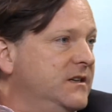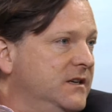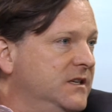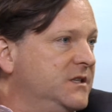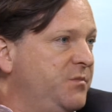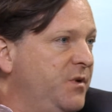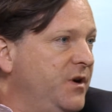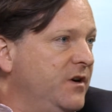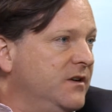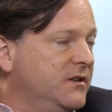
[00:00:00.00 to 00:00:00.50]
and
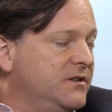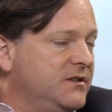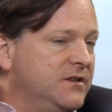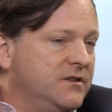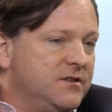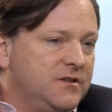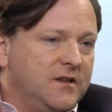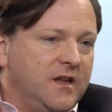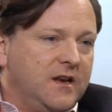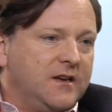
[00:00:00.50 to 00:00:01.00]

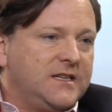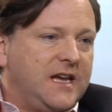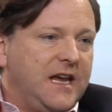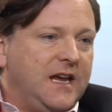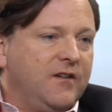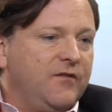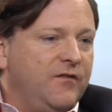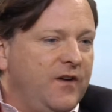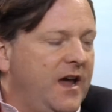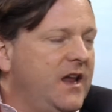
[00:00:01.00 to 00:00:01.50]
experiences that
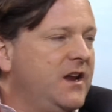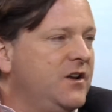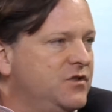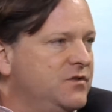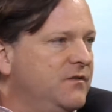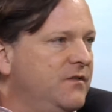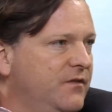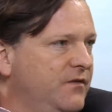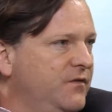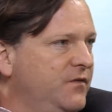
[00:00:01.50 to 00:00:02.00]
take
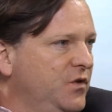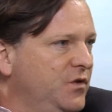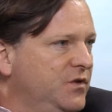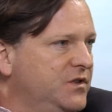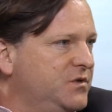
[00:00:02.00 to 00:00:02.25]
advantage of the full